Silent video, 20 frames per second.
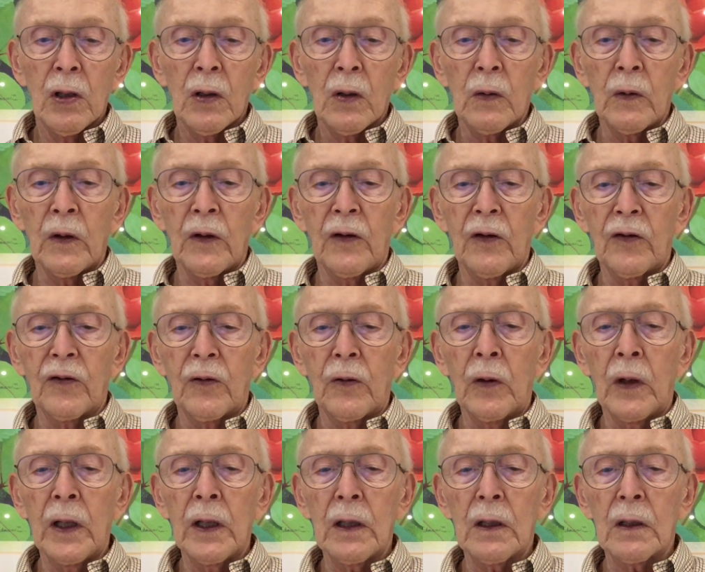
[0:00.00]
with his
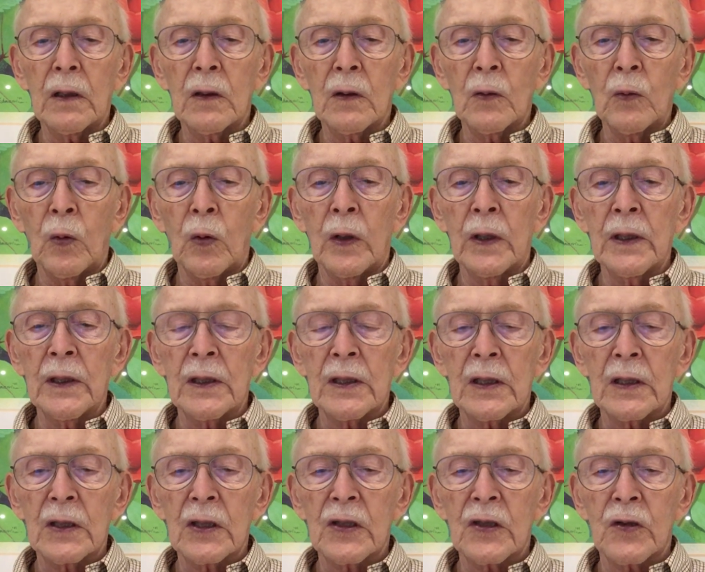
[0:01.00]
great, white,
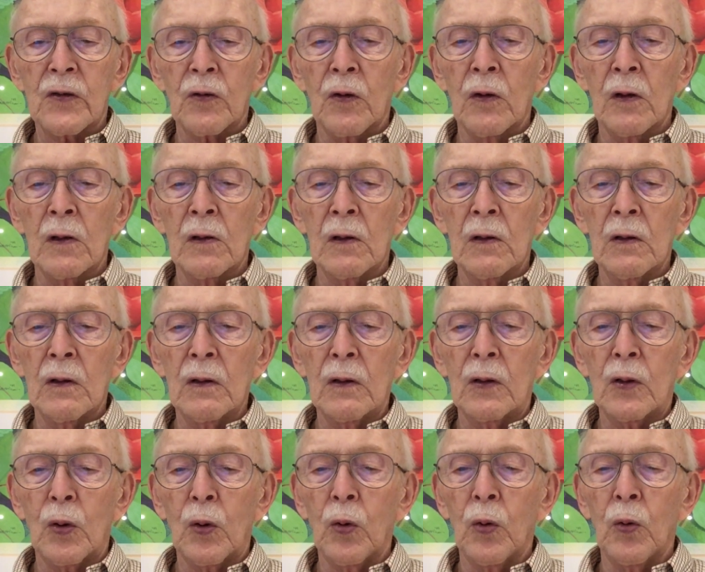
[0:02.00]
strong,
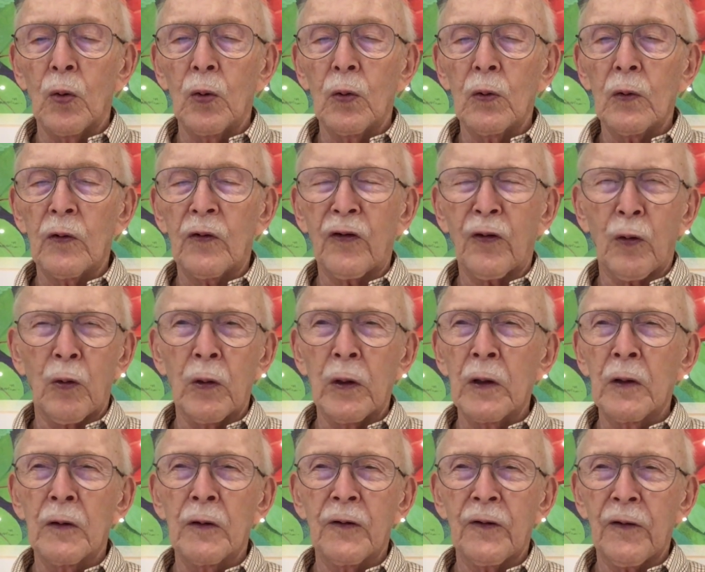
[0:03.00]
cold
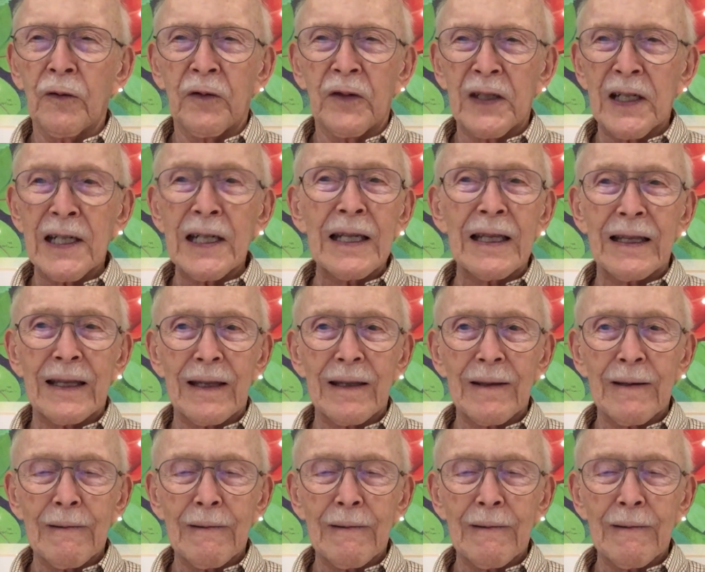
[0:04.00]
squares of teeth,